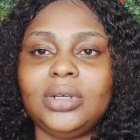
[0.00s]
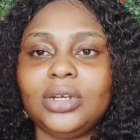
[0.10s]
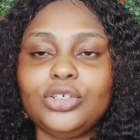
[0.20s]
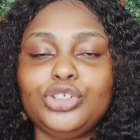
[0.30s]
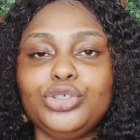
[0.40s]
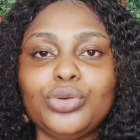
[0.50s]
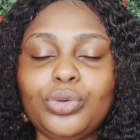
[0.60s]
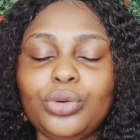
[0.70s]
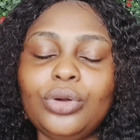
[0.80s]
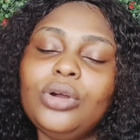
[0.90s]

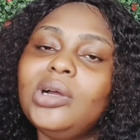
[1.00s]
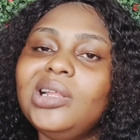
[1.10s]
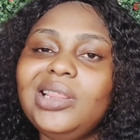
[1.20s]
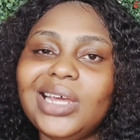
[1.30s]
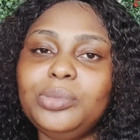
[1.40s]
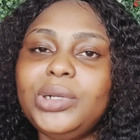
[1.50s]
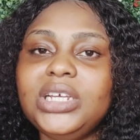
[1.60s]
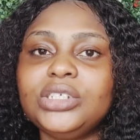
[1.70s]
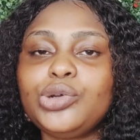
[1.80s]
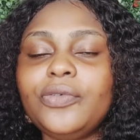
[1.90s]
show, then
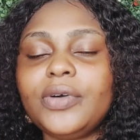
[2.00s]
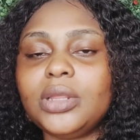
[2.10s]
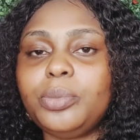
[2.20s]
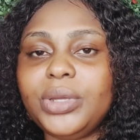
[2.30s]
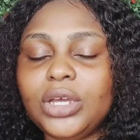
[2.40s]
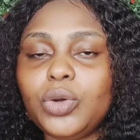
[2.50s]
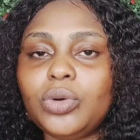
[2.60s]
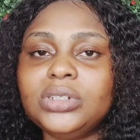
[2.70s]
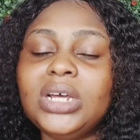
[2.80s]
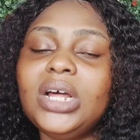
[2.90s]
please go for the pink
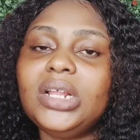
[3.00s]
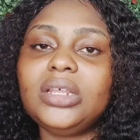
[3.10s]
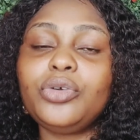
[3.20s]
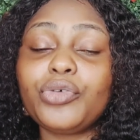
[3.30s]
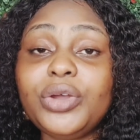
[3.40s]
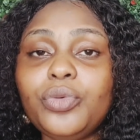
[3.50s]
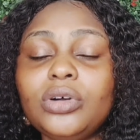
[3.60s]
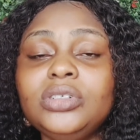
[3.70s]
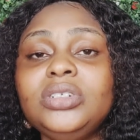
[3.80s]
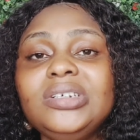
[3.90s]
one. The green
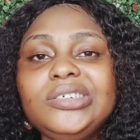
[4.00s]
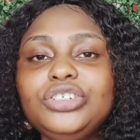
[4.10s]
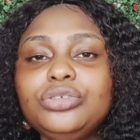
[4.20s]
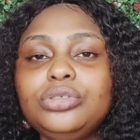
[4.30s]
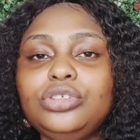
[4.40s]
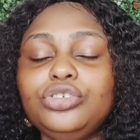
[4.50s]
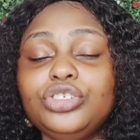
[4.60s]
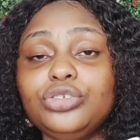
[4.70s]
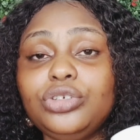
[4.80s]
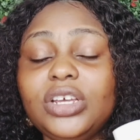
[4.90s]
one you
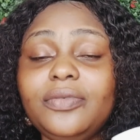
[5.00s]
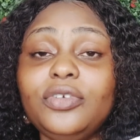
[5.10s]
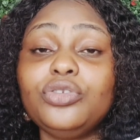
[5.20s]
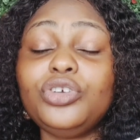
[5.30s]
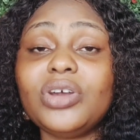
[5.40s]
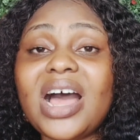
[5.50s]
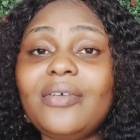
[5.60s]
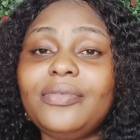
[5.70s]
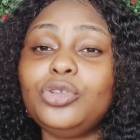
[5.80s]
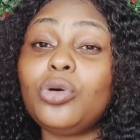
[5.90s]
should, if you know you
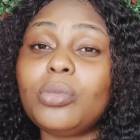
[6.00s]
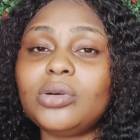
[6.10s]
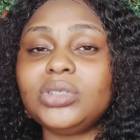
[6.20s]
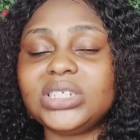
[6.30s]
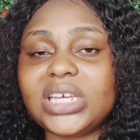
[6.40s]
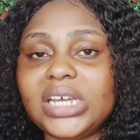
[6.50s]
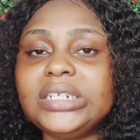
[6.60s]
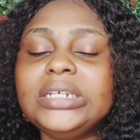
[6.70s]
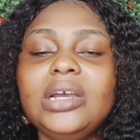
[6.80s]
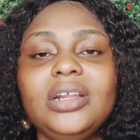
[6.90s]
have normal
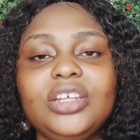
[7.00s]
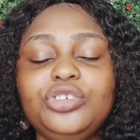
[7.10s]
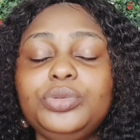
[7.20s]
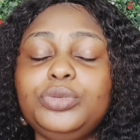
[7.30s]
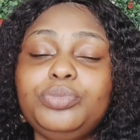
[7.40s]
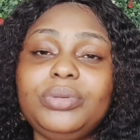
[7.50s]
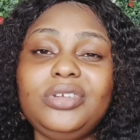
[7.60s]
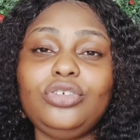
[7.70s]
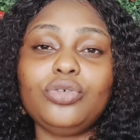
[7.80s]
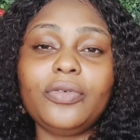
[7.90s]
skin, then you
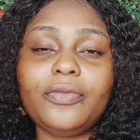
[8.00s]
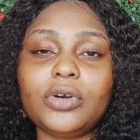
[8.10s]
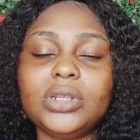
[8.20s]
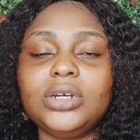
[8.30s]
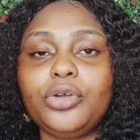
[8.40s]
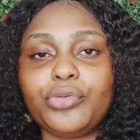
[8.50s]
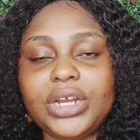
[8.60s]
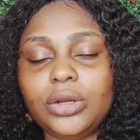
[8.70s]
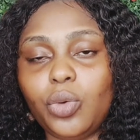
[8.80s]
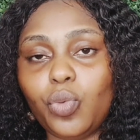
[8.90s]
go for the
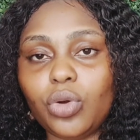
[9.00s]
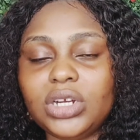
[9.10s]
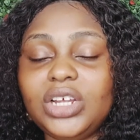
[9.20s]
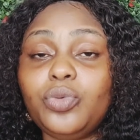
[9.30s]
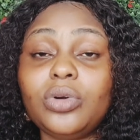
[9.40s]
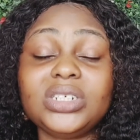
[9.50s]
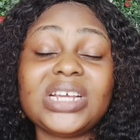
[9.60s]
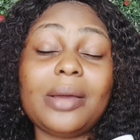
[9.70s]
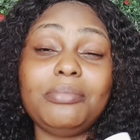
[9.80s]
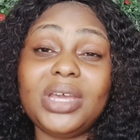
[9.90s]
green one. It works
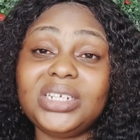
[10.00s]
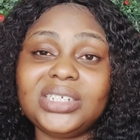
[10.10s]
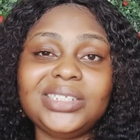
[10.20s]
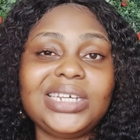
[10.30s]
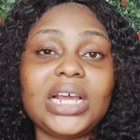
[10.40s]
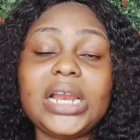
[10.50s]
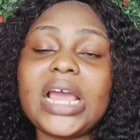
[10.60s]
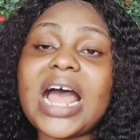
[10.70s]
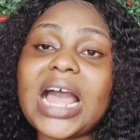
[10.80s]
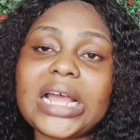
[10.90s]
amazing. They clear
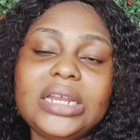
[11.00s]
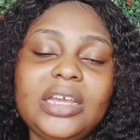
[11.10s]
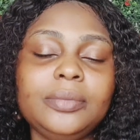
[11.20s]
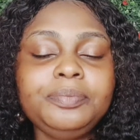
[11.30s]
acne